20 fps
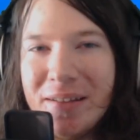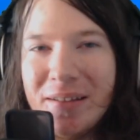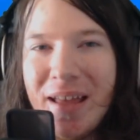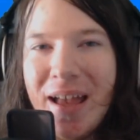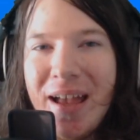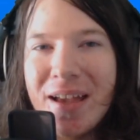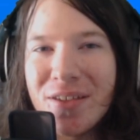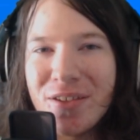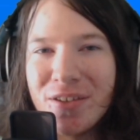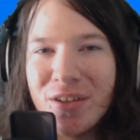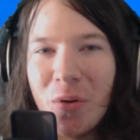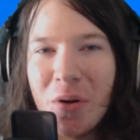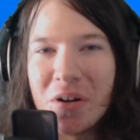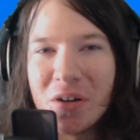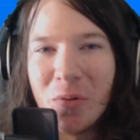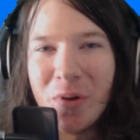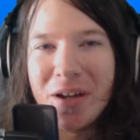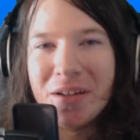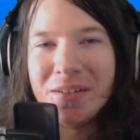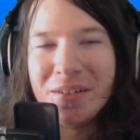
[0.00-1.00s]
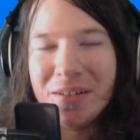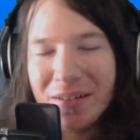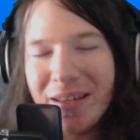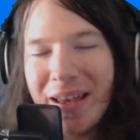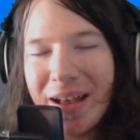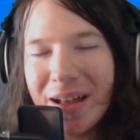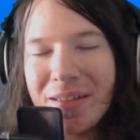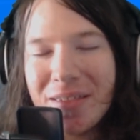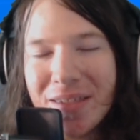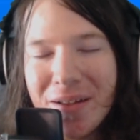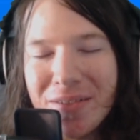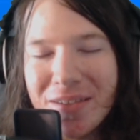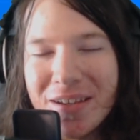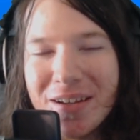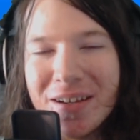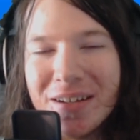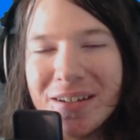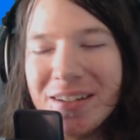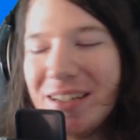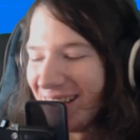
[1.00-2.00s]
Hey, so you want to win? Yeah, sounds
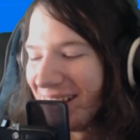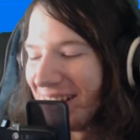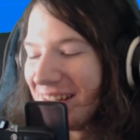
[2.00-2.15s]
good.